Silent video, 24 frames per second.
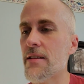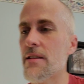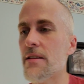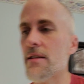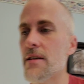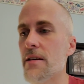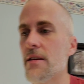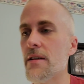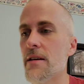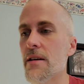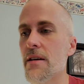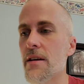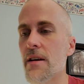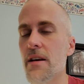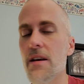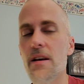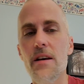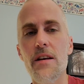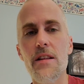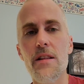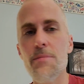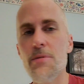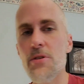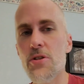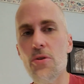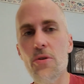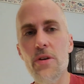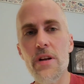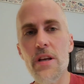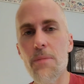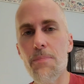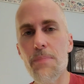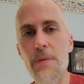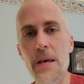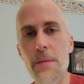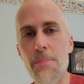The
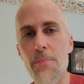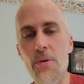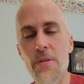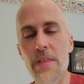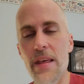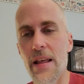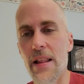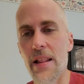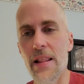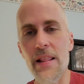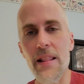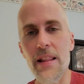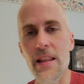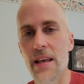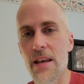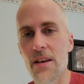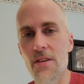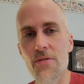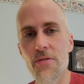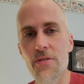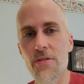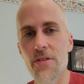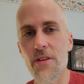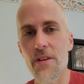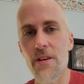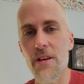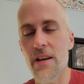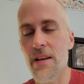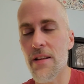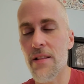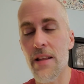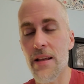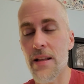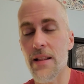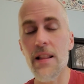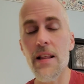majority of people that live,
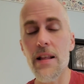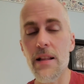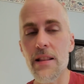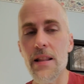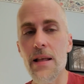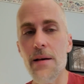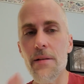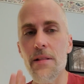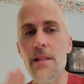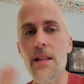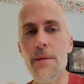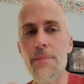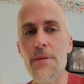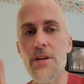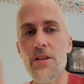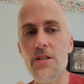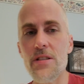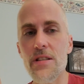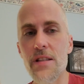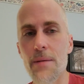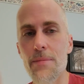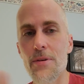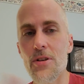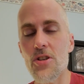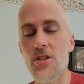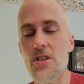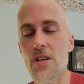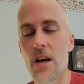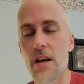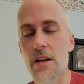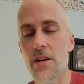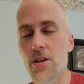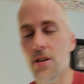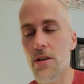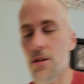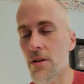like, let, let, let me just let me just
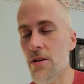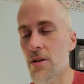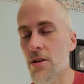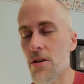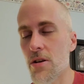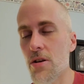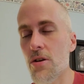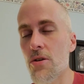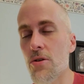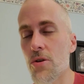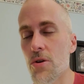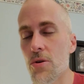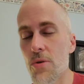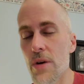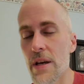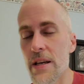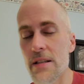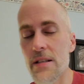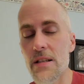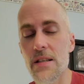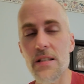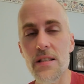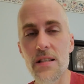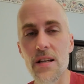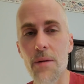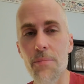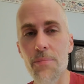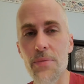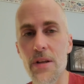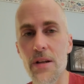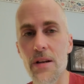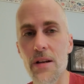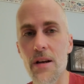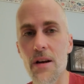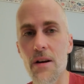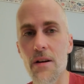cue you into
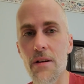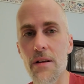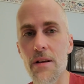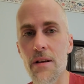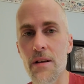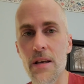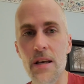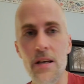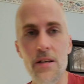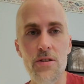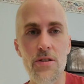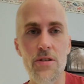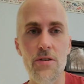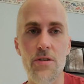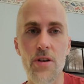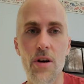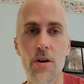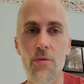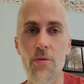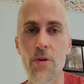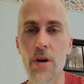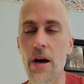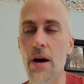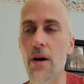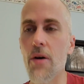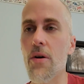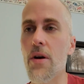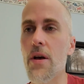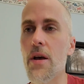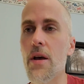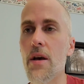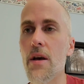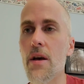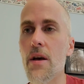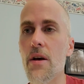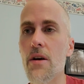something here in case you don't know.
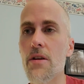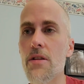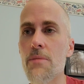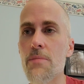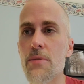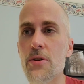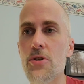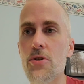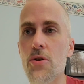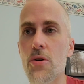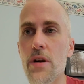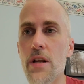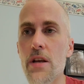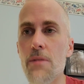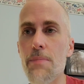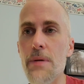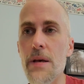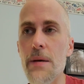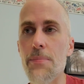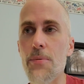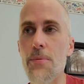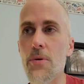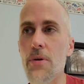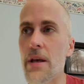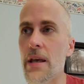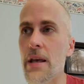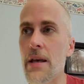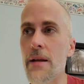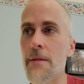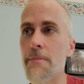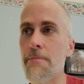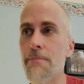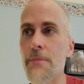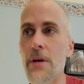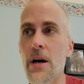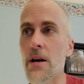The majority of people
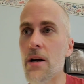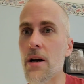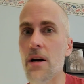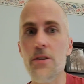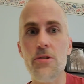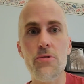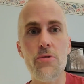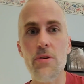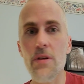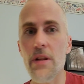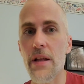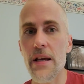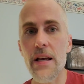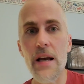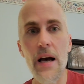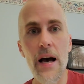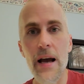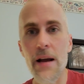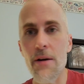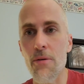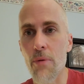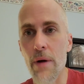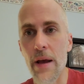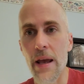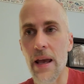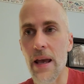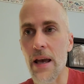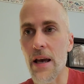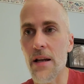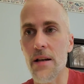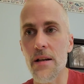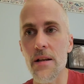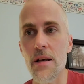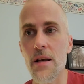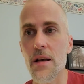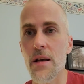in a country like
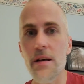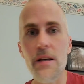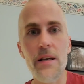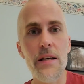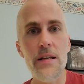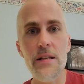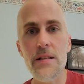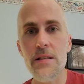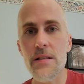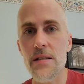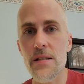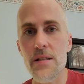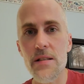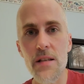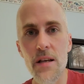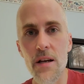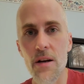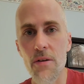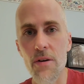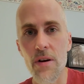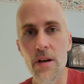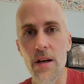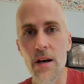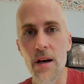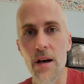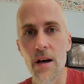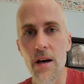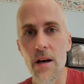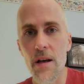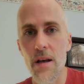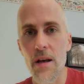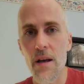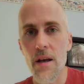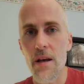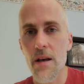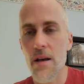Iran, in
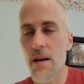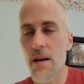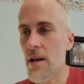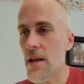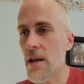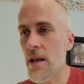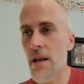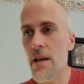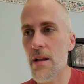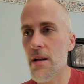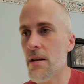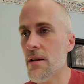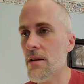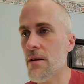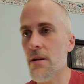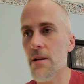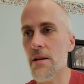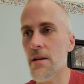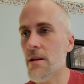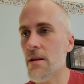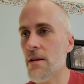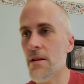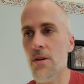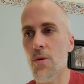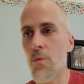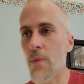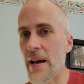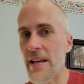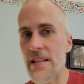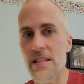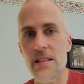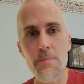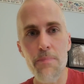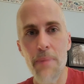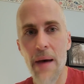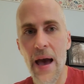Syria, in the
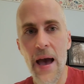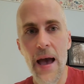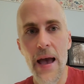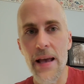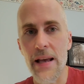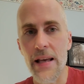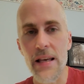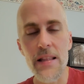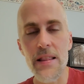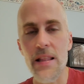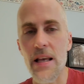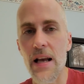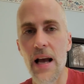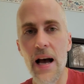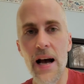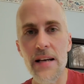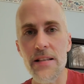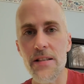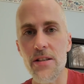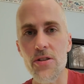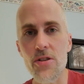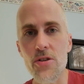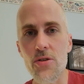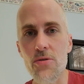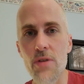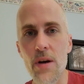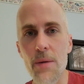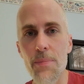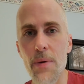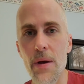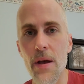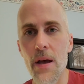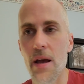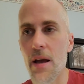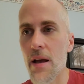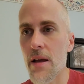West Bank, in the Gaza
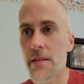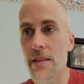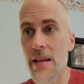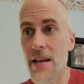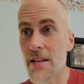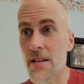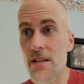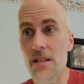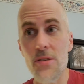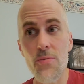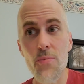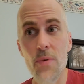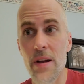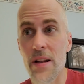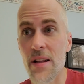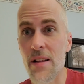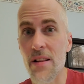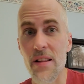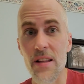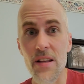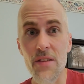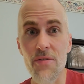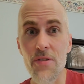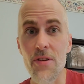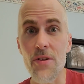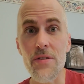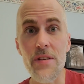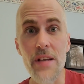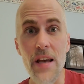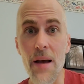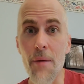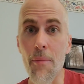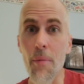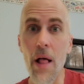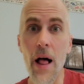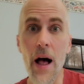Strip, they just want to live their
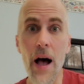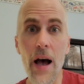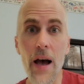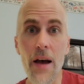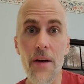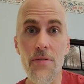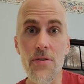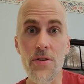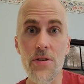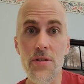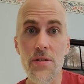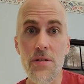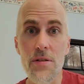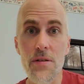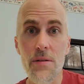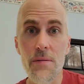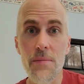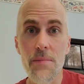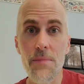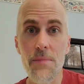damn lives.